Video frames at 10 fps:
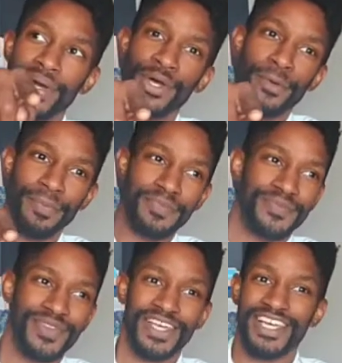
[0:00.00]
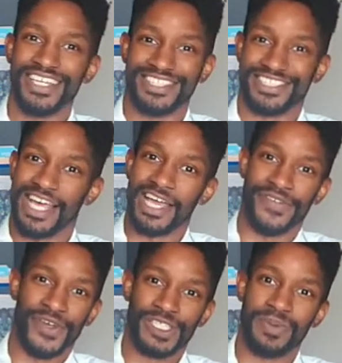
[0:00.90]
it's just like if
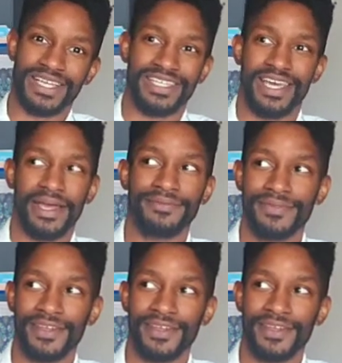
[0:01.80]
you're expecting it,